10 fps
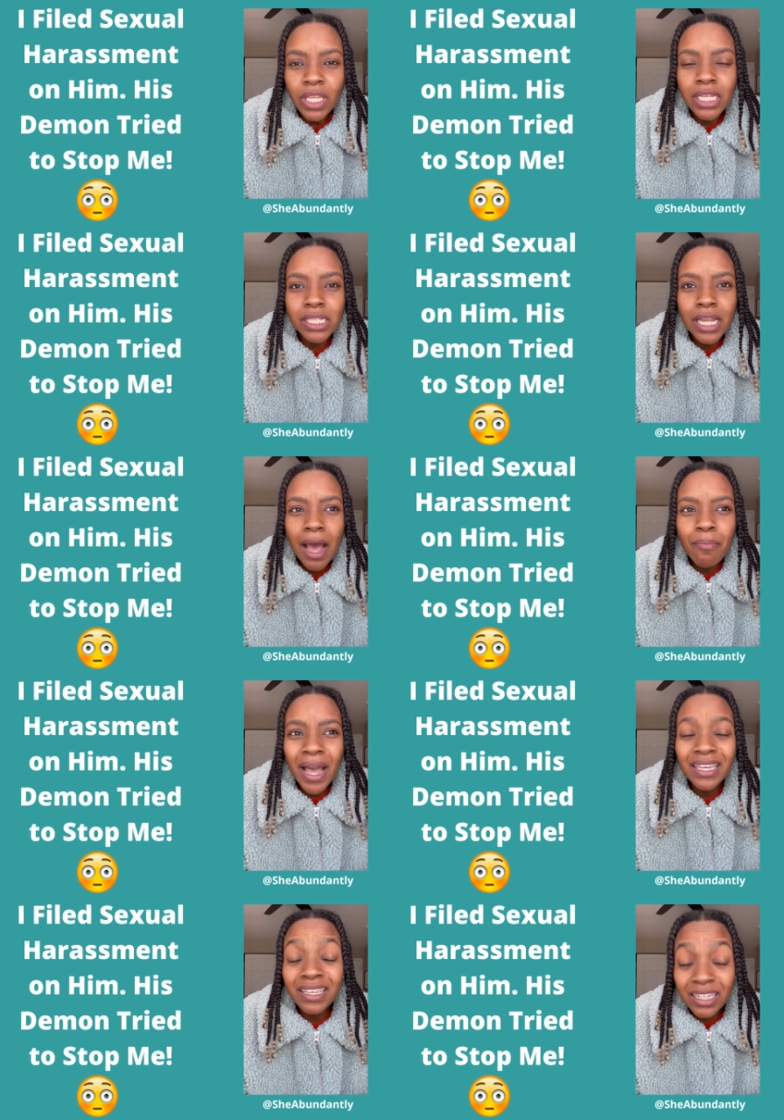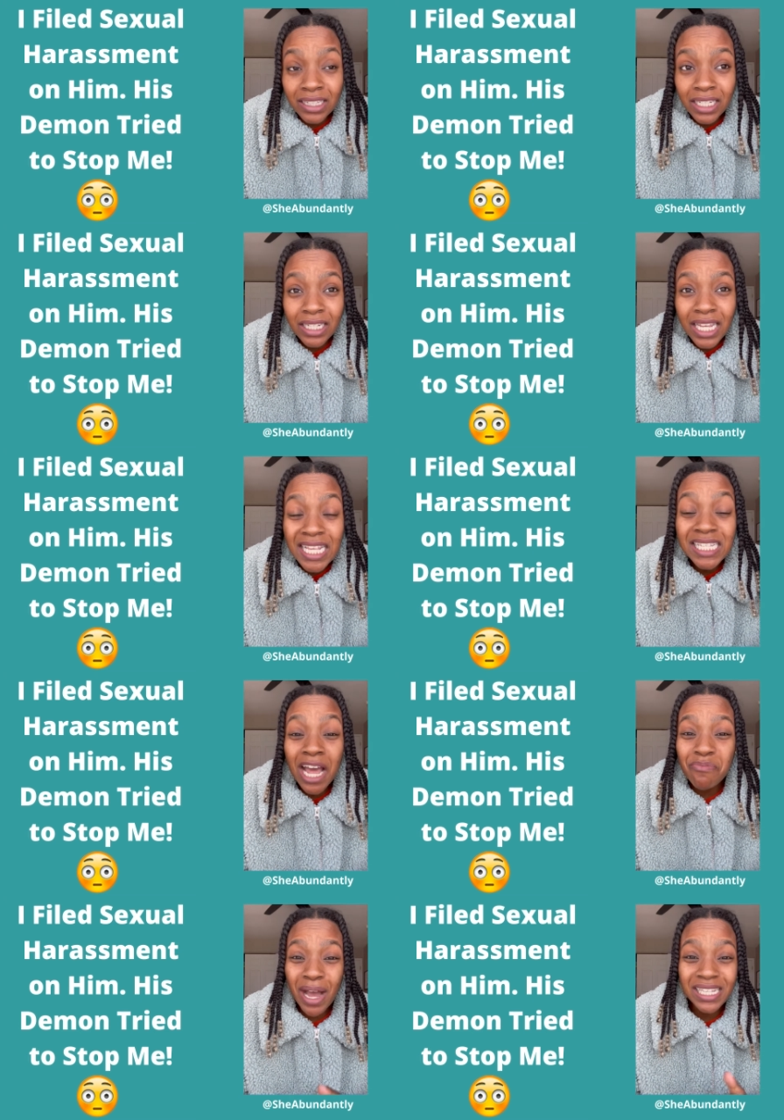It's not by killing. It's
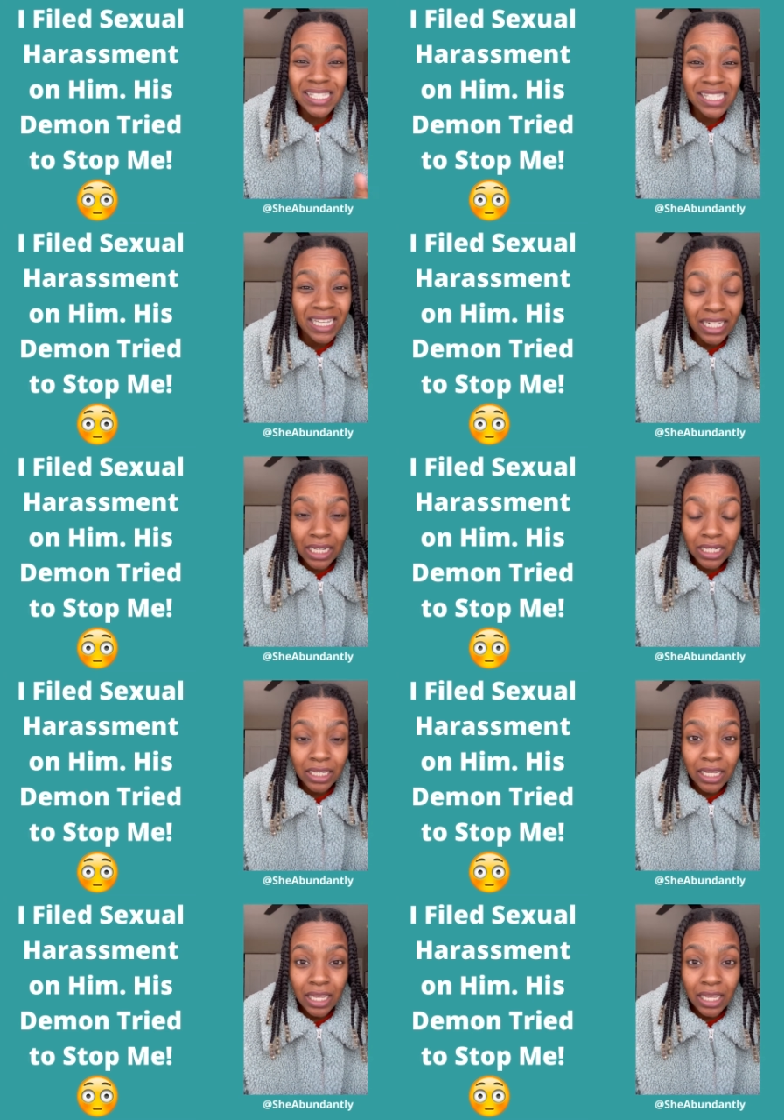not by sinning.